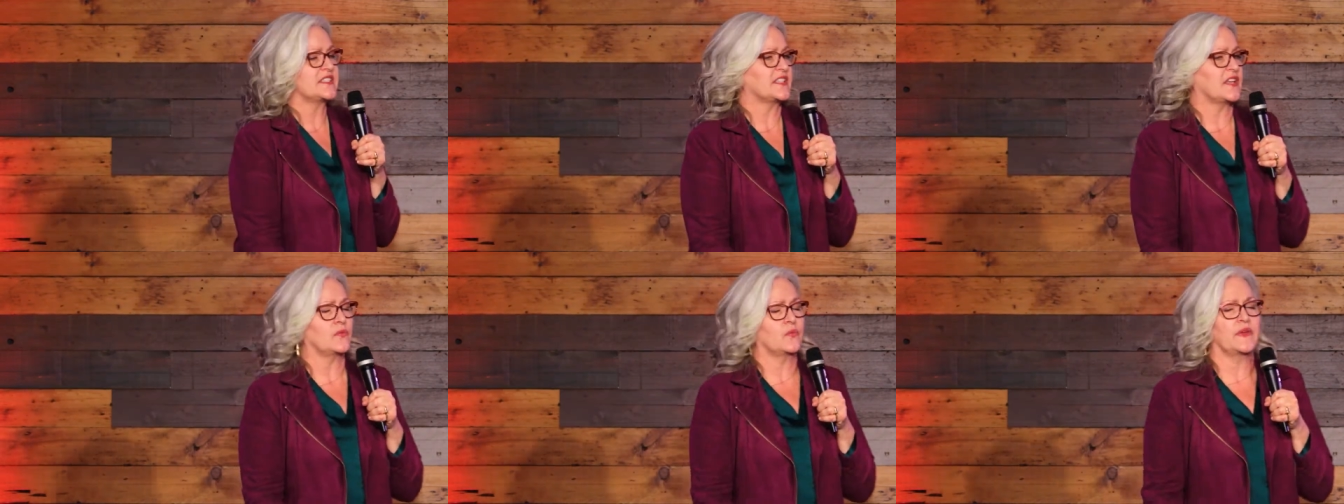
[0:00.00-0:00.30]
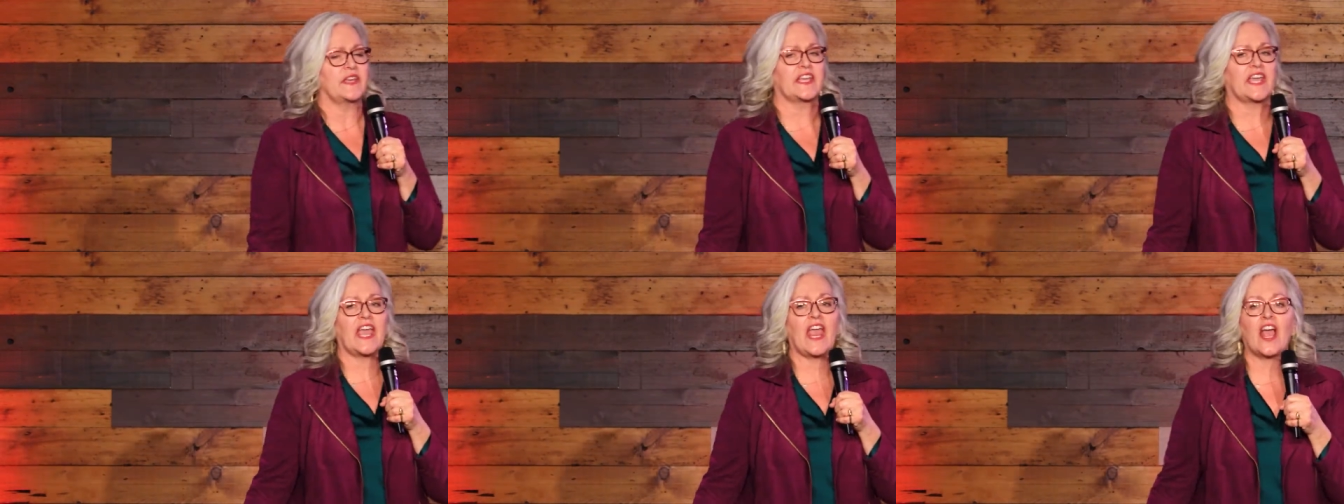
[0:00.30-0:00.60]
said,
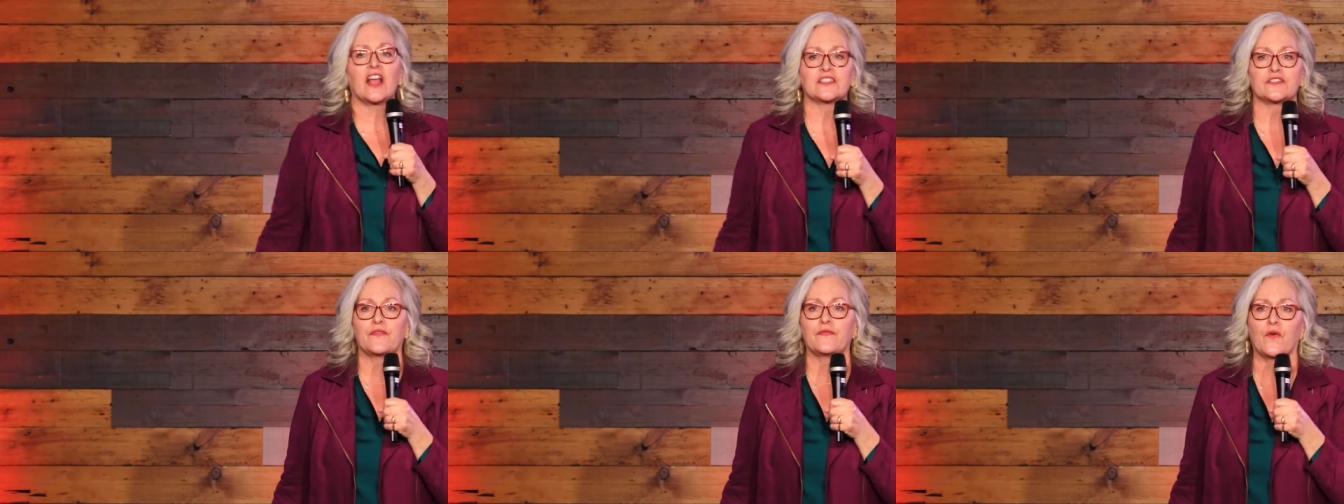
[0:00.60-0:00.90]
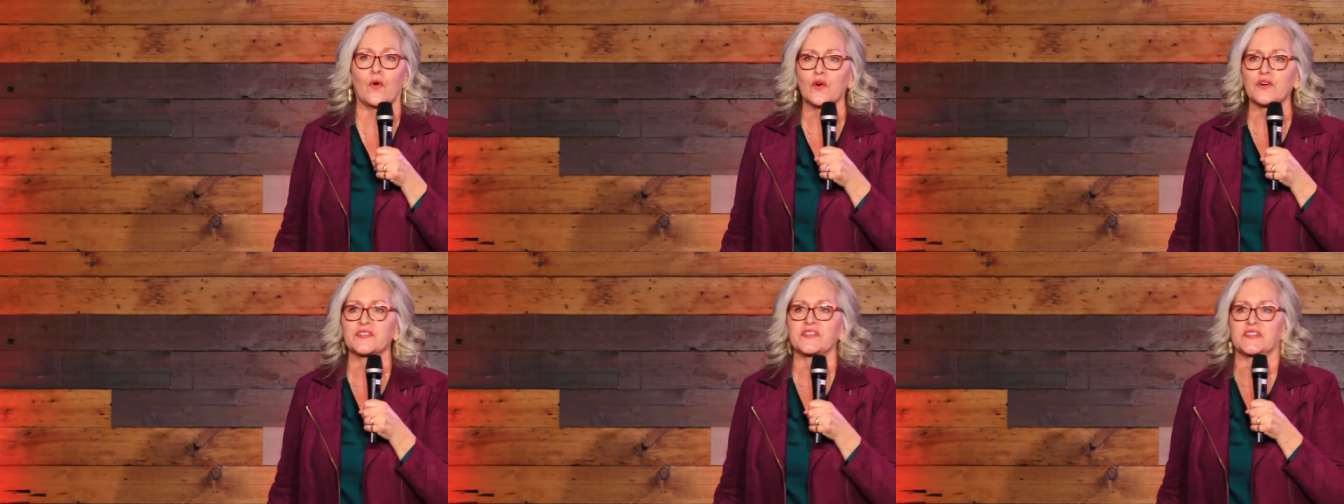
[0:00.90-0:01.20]
we can't
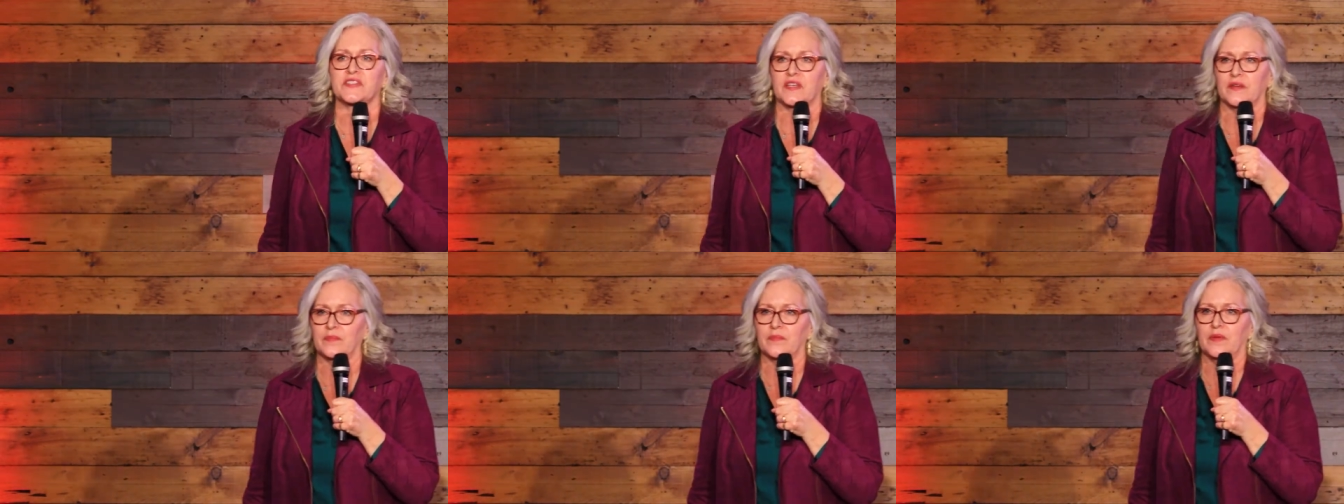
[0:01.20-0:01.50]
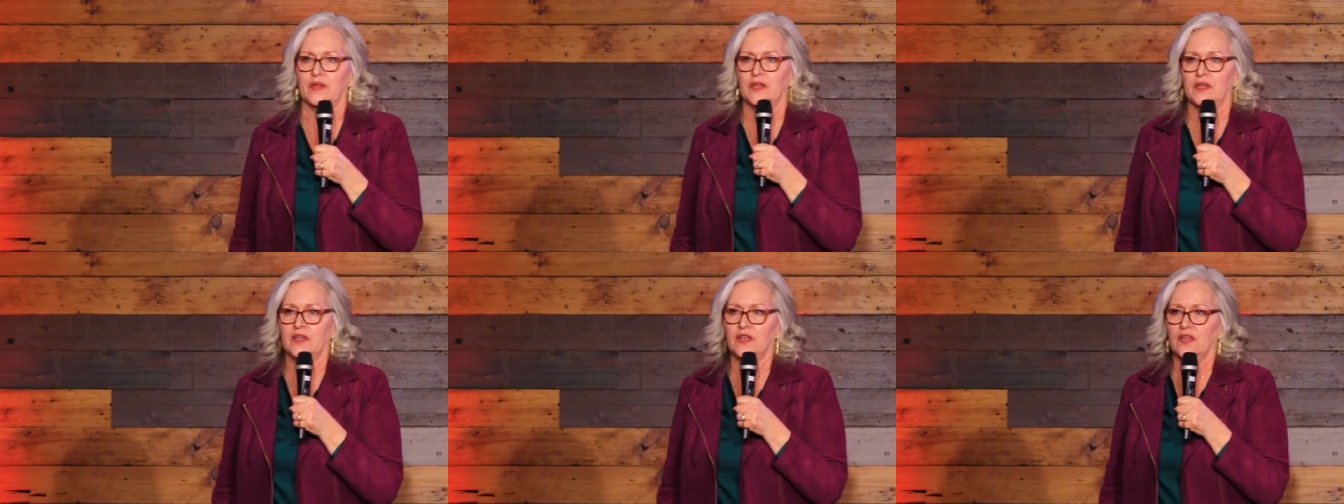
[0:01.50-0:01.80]
force him.
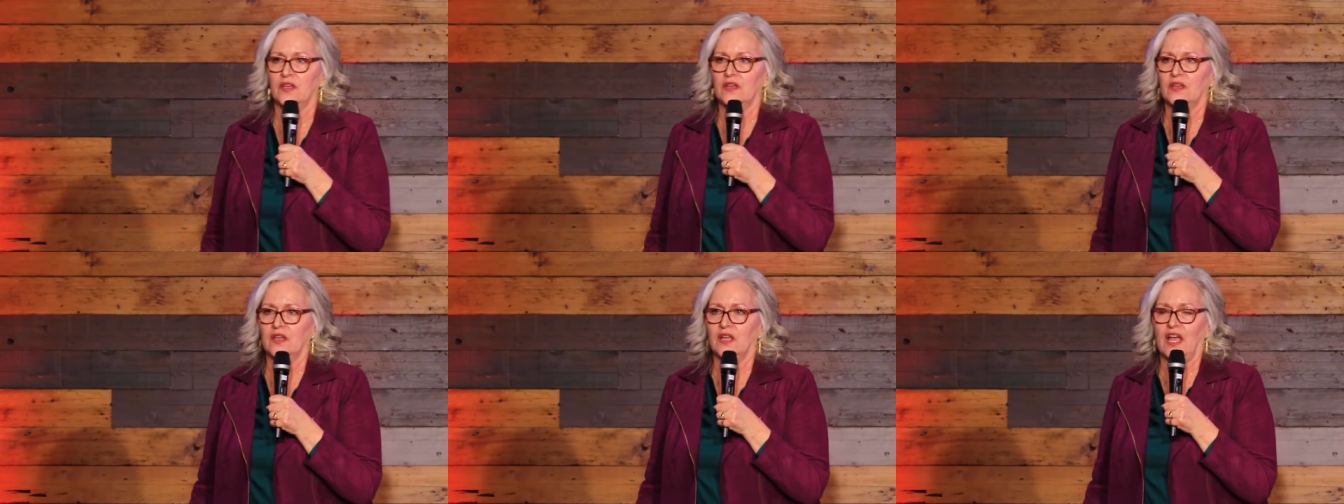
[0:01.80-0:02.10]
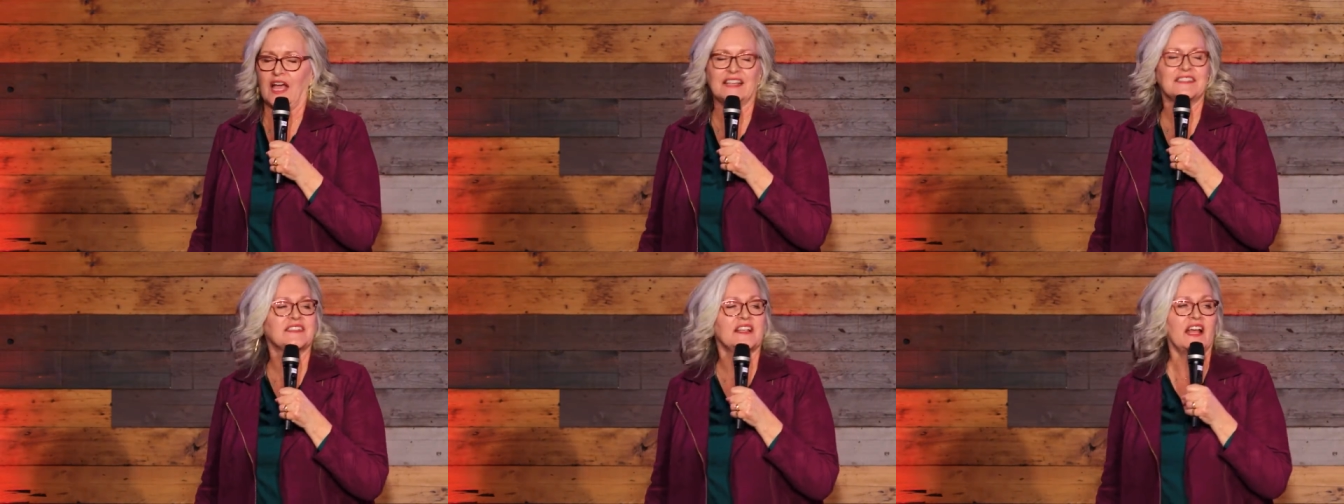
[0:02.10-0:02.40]

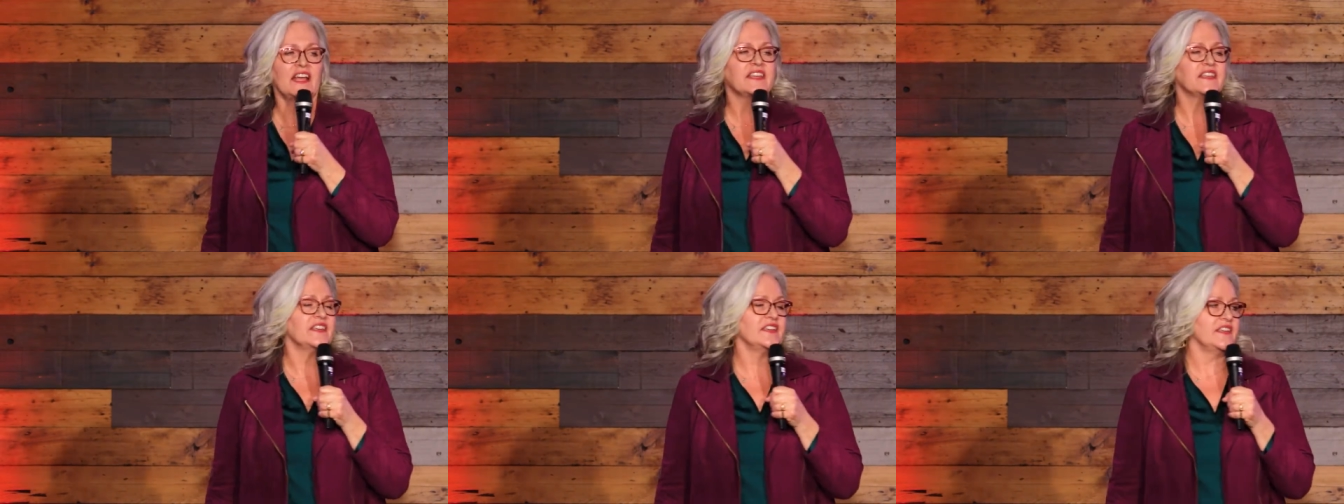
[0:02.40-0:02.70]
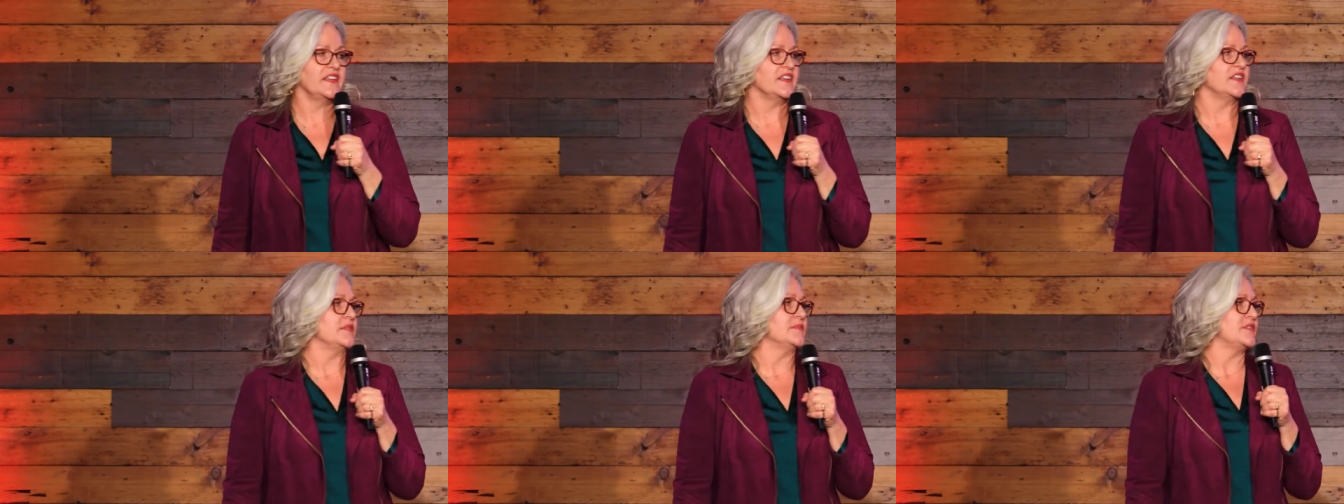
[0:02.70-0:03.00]
I said, I can
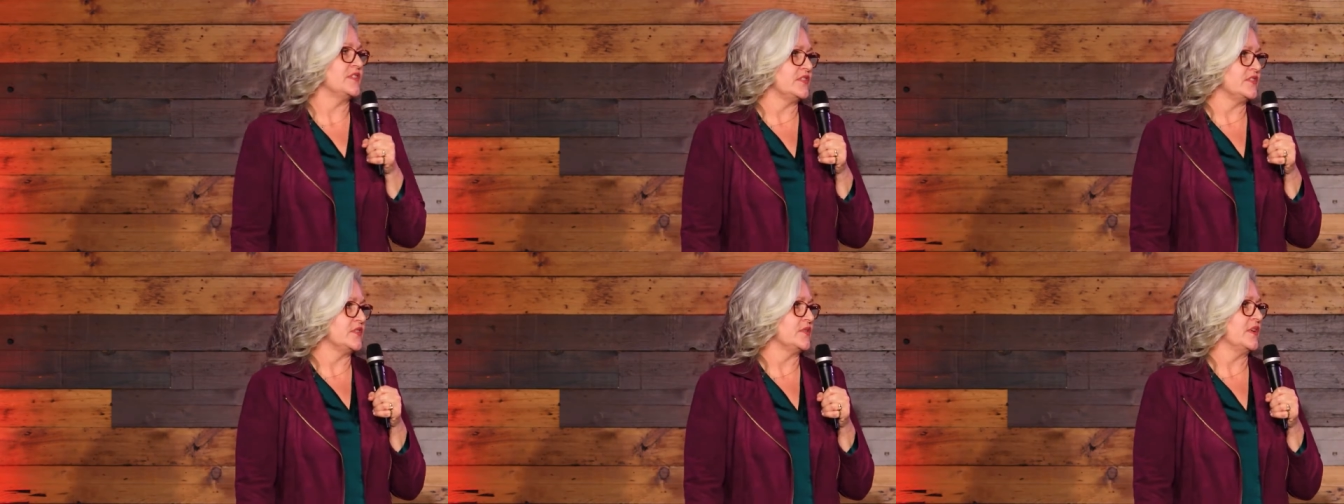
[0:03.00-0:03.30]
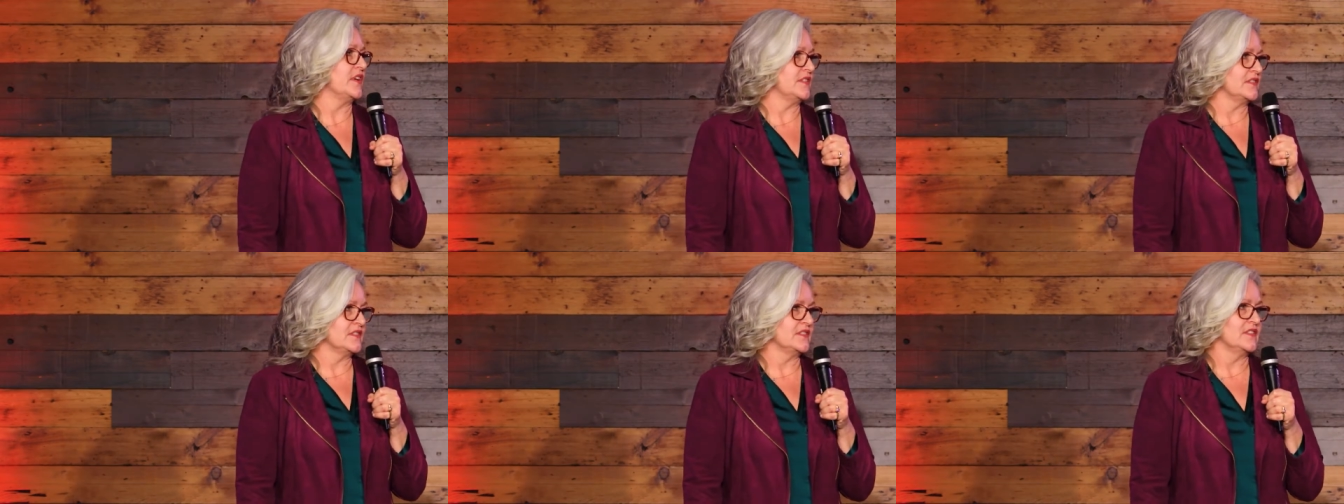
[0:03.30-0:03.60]
get him to do it.